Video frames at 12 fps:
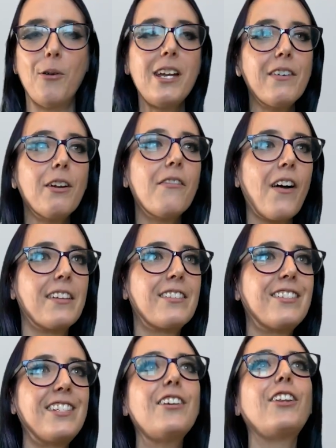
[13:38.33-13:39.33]
Even though if I
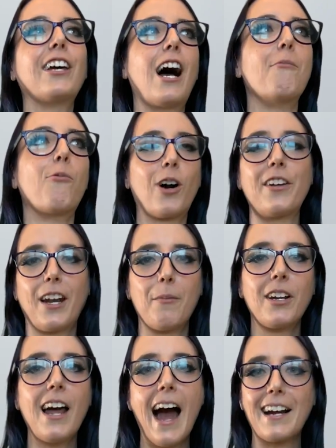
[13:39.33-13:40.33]
seal it, I'm worried that I'm
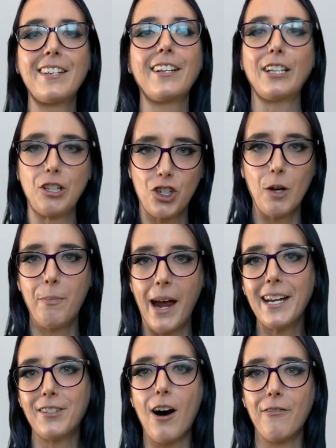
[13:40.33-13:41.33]
going to accidentally chip
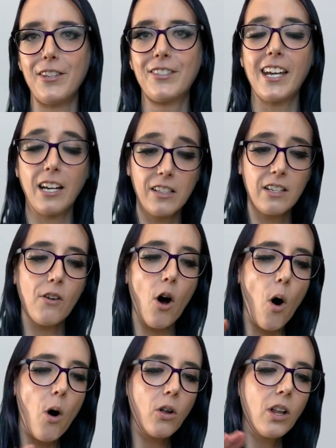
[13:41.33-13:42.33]
paint off this thing because of
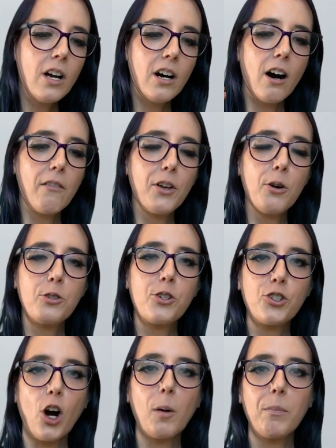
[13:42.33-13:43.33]
all of those
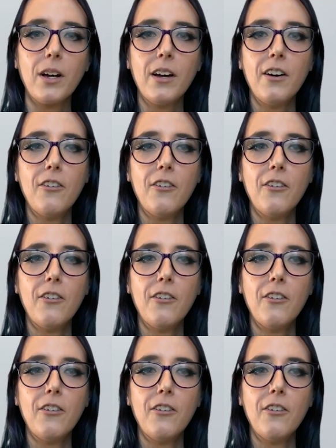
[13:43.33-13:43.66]
sharp,